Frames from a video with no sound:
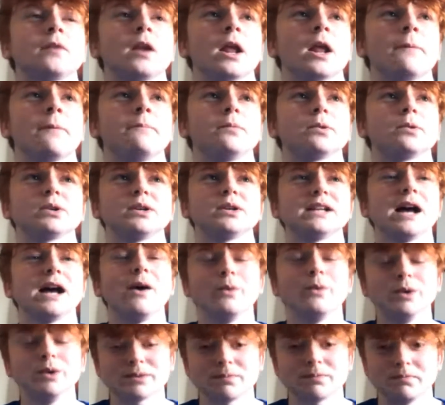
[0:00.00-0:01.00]
Because
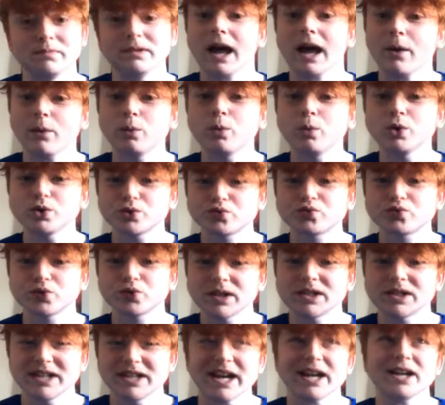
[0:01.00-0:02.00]
that was
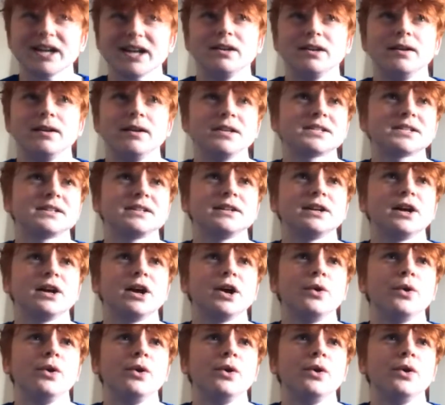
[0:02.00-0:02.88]
ridiculous, you know.